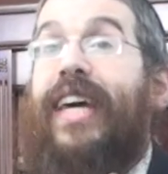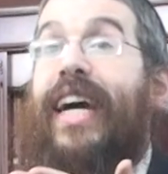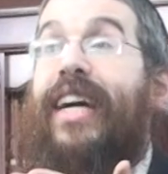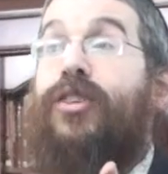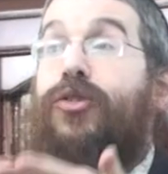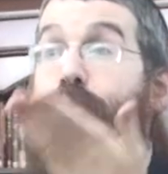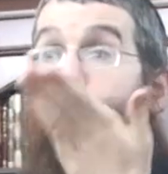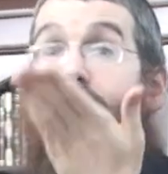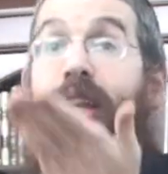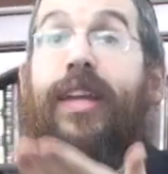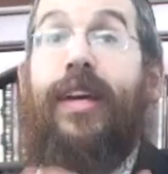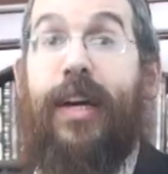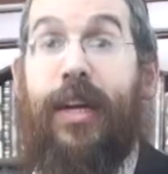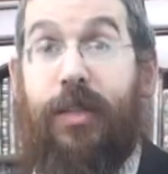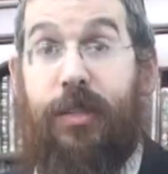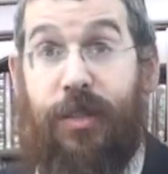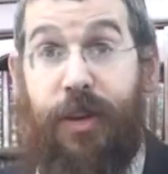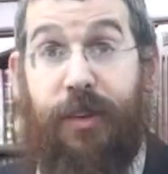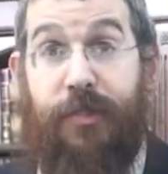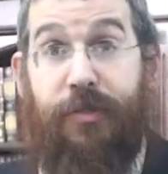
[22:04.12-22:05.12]
that he's really
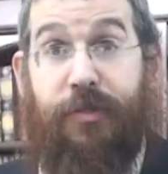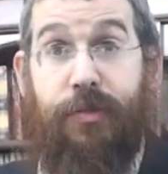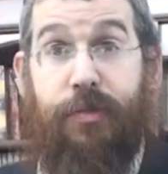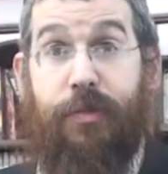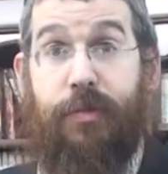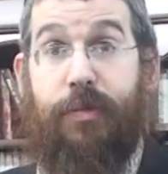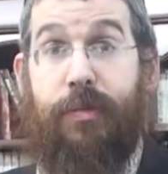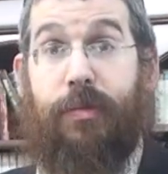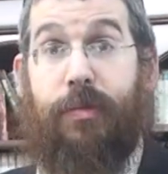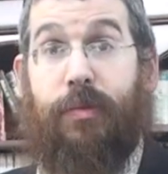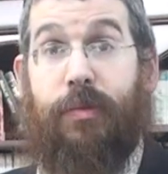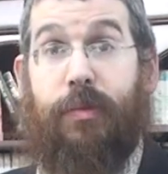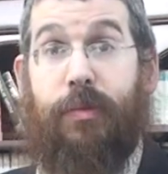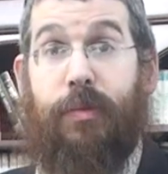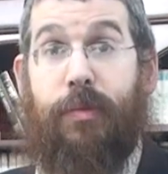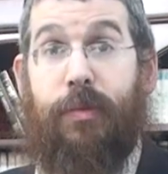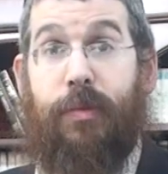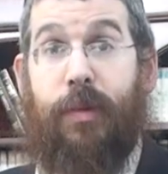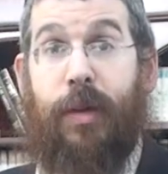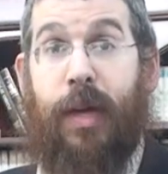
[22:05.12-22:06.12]
Ein Sof?
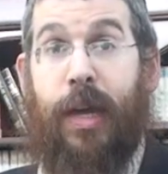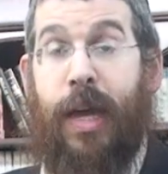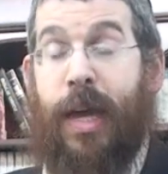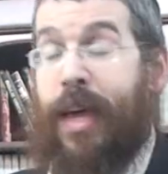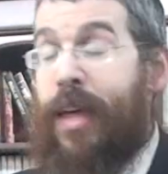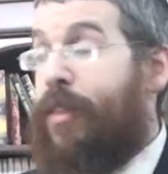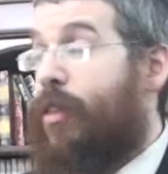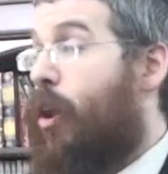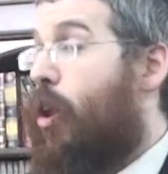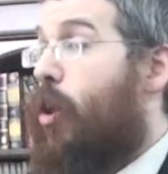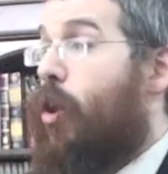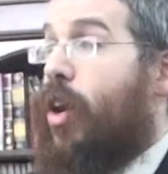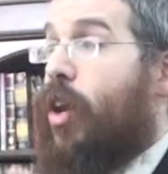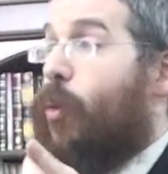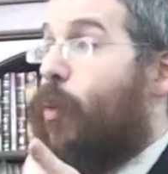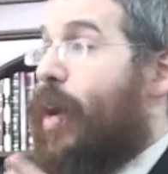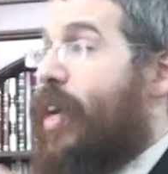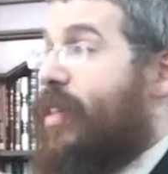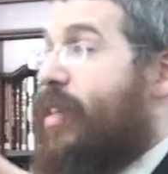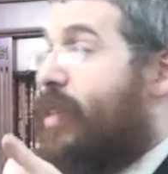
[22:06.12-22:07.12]
The only
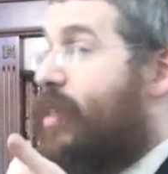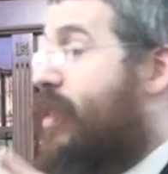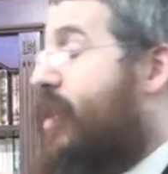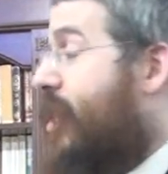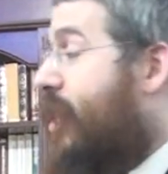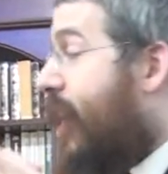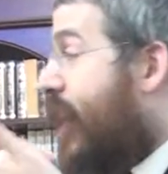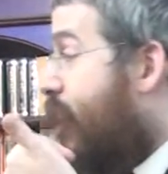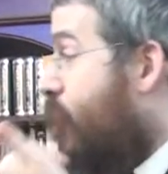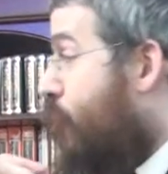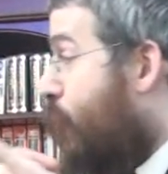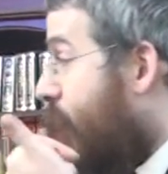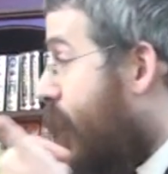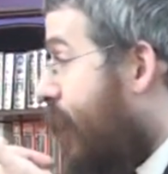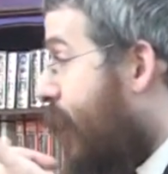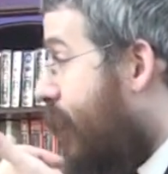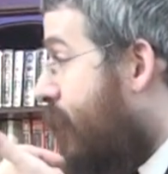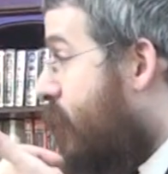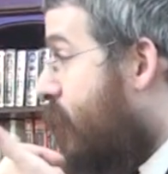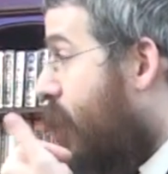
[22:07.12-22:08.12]
way to see that he's
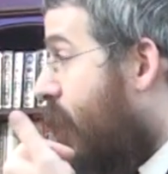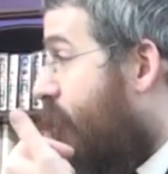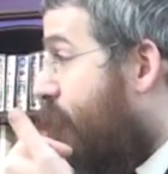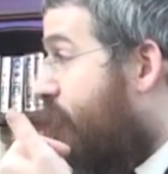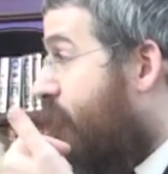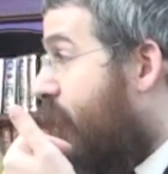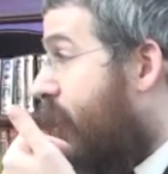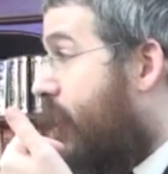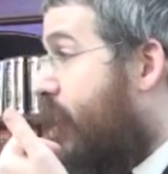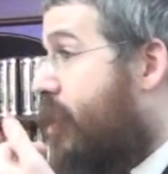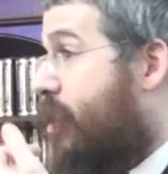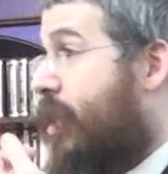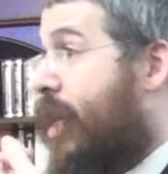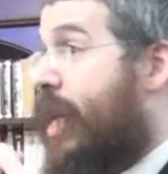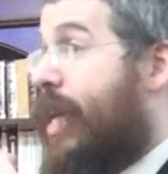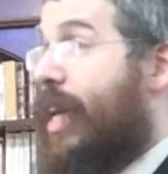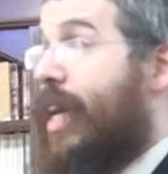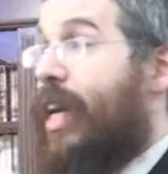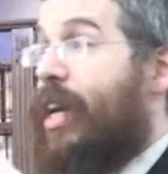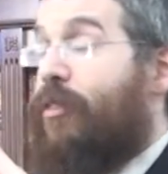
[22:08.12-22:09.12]
really Ein Sof is
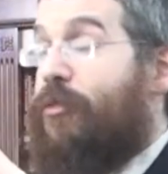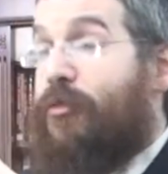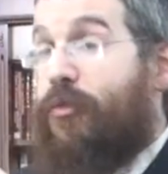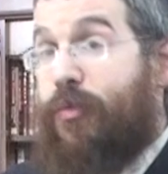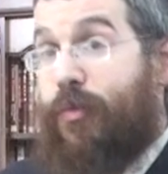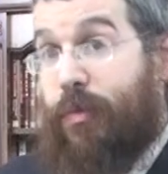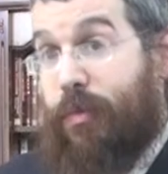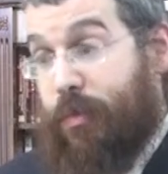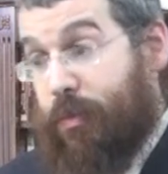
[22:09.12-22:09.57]
if